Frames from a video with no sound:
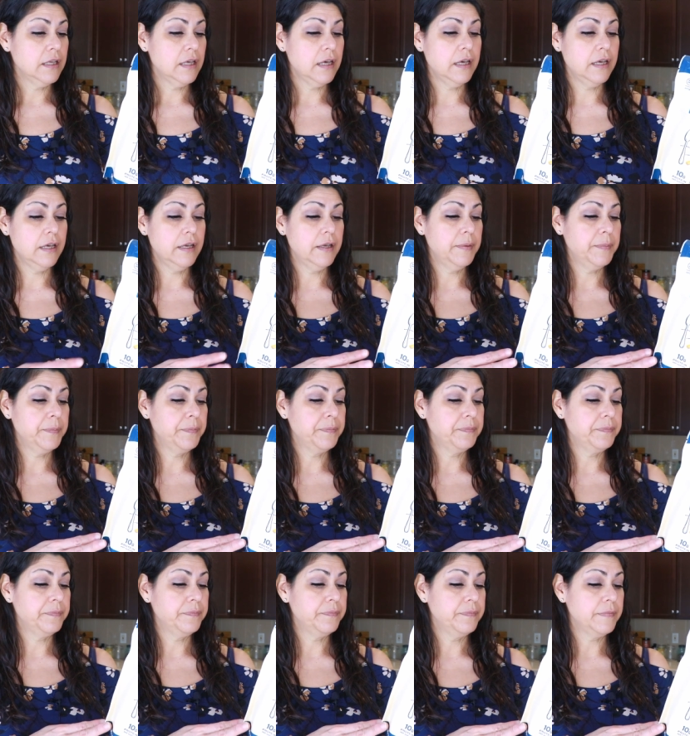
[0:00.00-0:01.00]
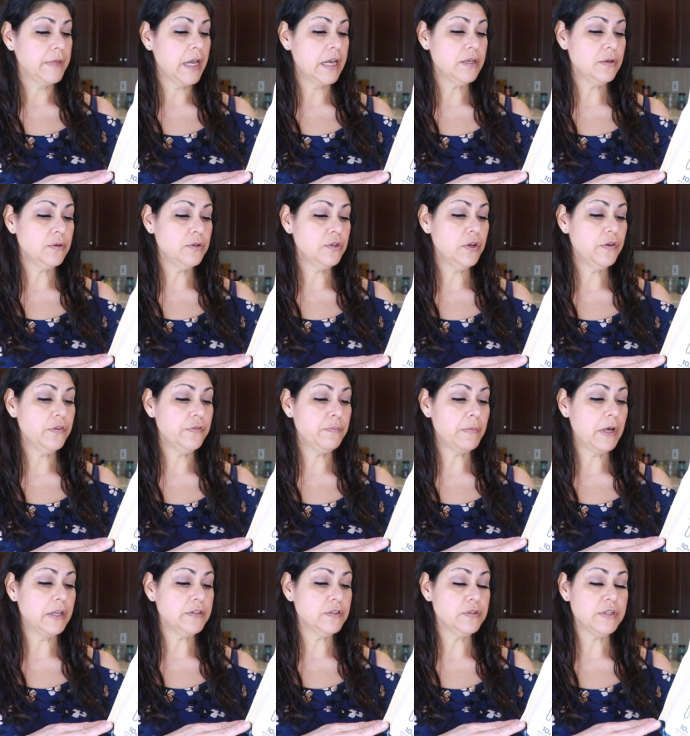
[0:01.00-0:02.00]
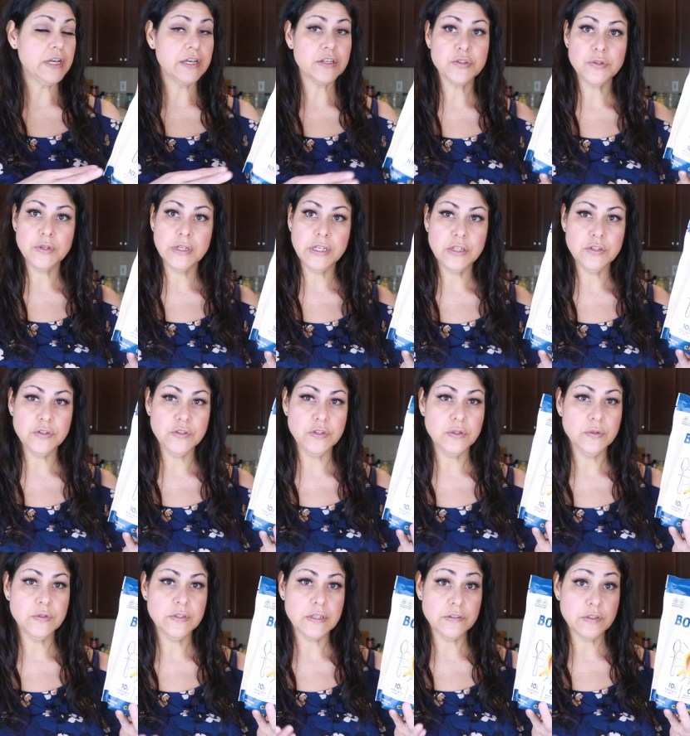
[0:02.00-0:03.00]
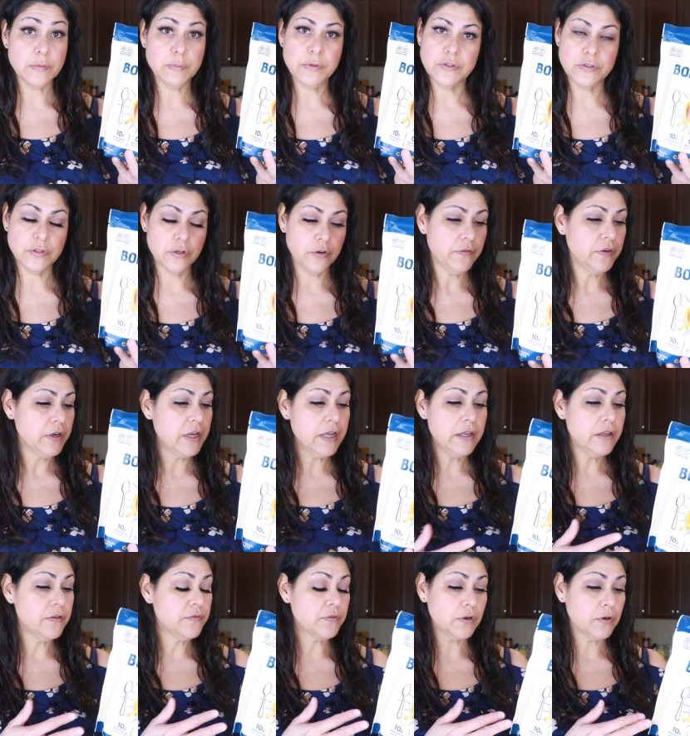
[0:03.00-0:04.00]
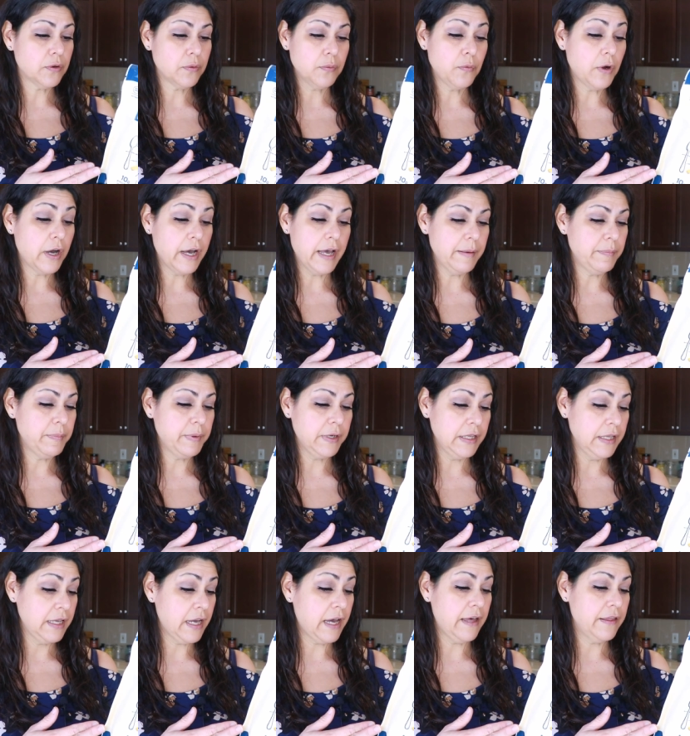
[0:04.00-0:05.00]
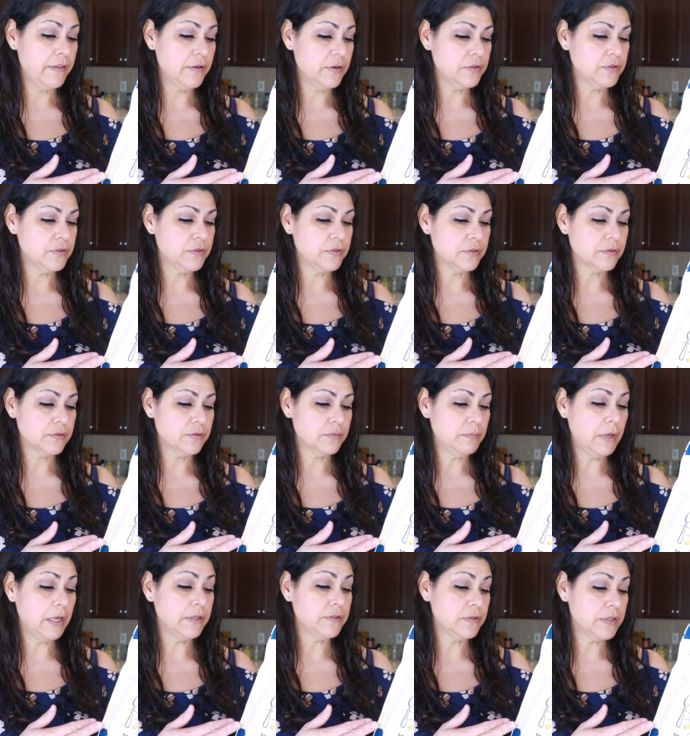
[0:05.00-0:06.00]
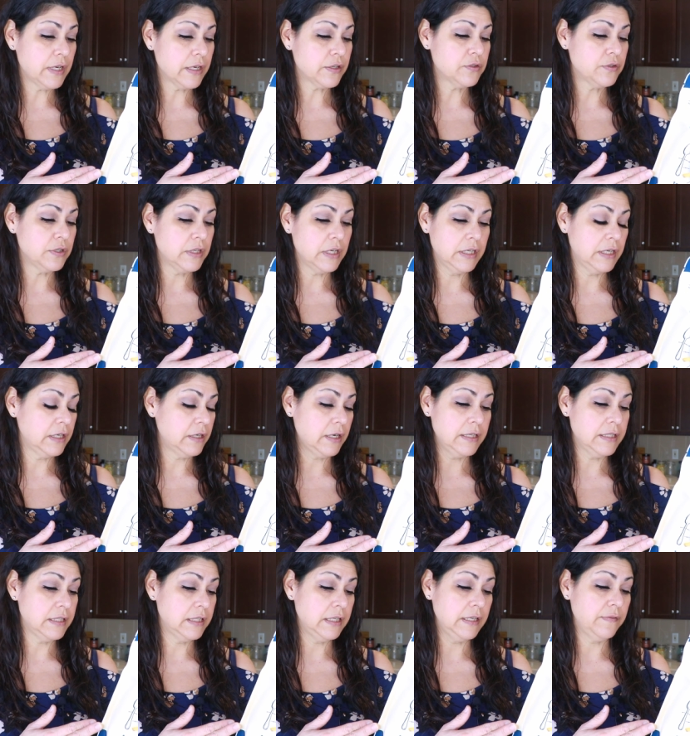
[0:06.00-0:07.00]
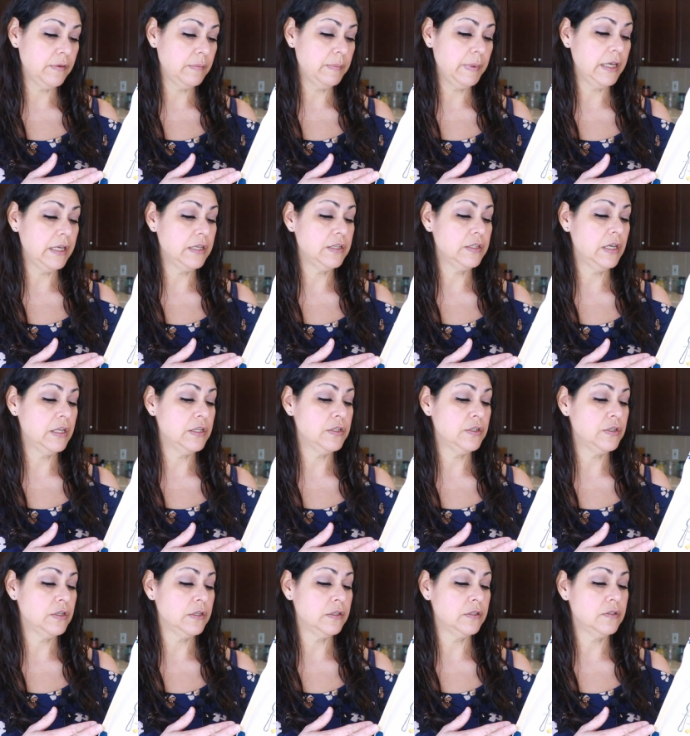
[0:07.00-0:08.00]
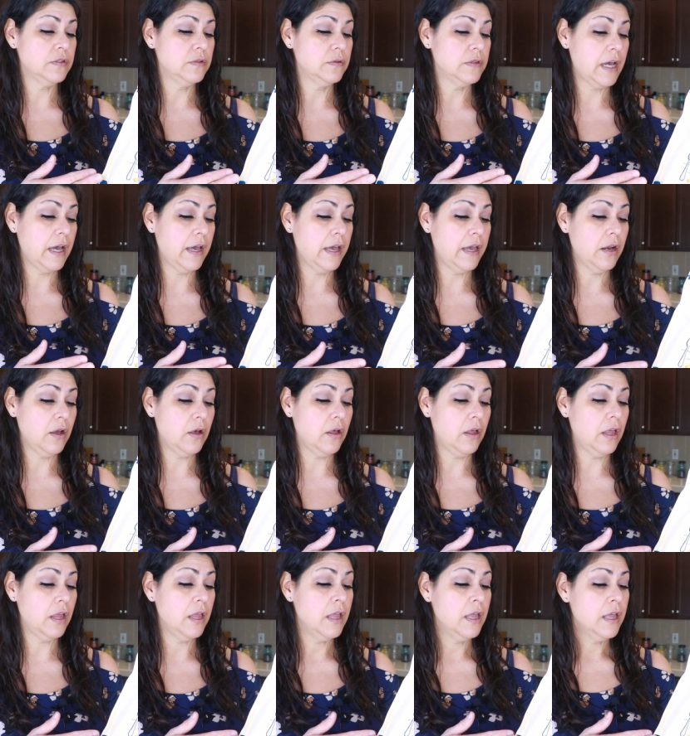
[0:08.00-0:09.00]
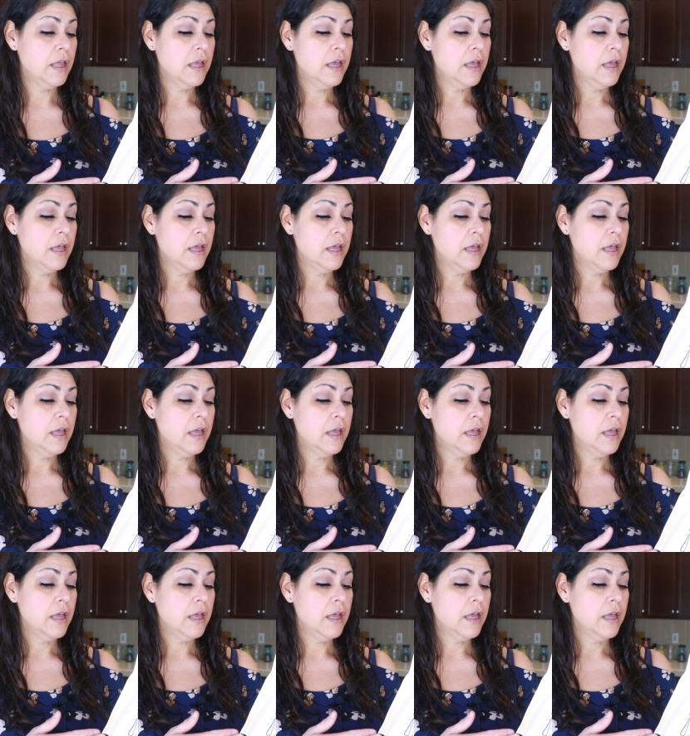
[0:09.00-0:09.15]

Um, I don't know if maltodextrin is used as a preservative or what, but yeah, there's maltodextrin in here. I didn't even pay attention to that at all.